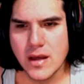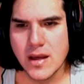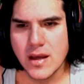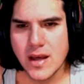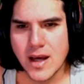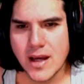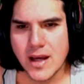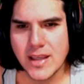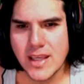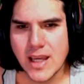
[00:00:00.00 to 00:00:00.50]
Ah,
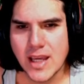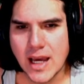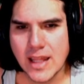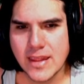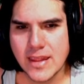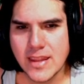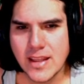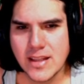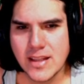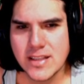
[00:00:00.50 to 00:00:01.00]
uh, yeah, I
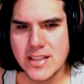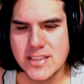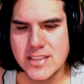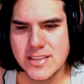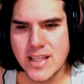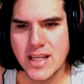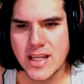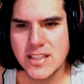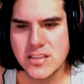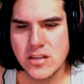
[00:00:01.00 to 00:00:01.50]
think his
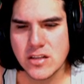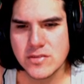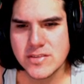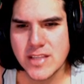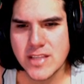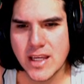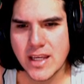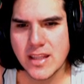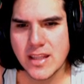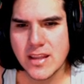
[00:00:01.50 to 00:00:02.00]
days of
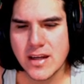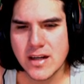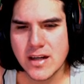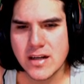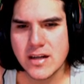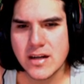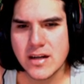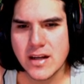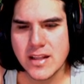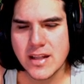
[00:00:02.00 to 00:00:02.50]
saying that
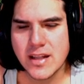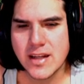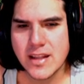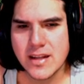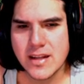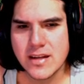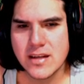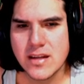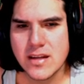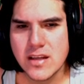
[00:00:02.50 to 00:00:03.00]
are at an
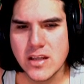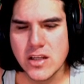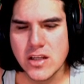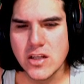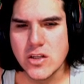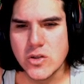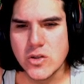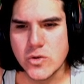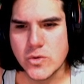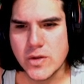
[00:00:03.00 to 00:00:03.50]
end.
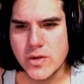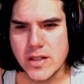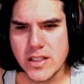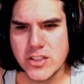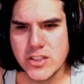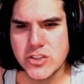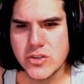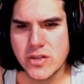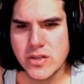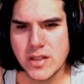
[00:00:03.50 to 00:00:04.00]
You really
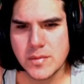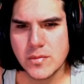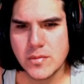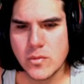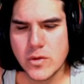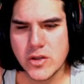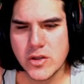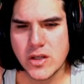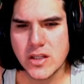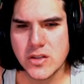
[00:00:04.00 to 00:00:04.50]
showed him
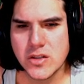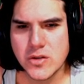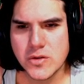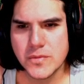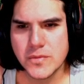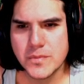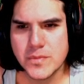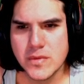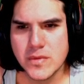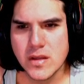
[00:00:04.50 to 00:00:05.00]
what you can do.
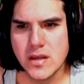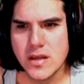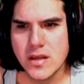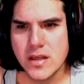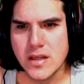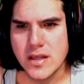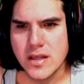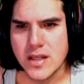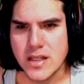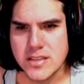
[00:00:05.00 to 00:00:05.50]

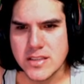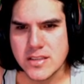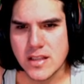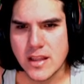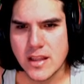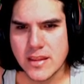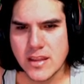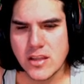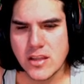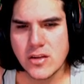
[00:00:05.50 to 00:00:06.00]
So I
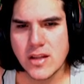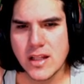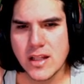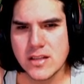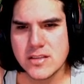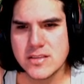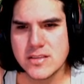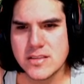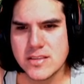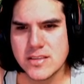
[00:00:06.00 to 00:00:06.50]
think you'd like to
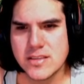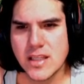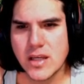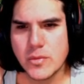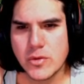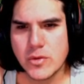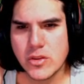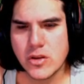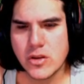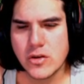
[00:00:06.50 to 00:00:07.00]
stay
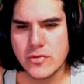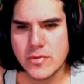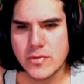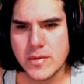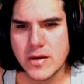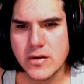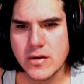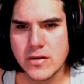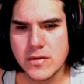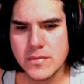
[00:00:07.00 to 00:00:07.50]
with you from
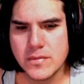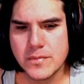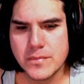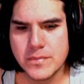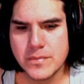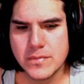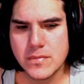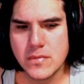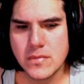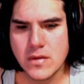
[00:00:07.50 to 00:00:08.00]
now on.
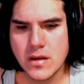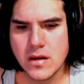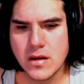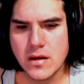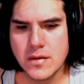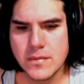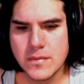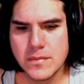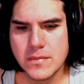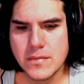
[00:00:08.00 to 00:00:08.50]
Huh?
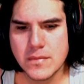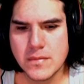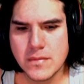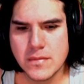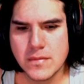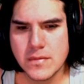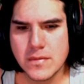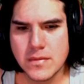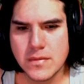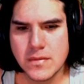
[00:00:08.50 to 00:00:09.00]

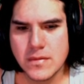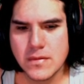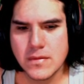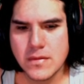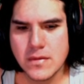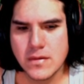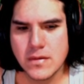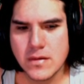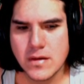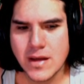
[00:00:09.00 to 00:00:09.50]

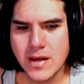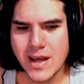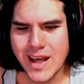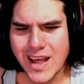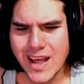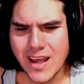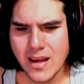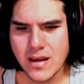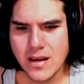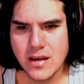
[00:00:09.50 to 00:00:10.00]
Huh?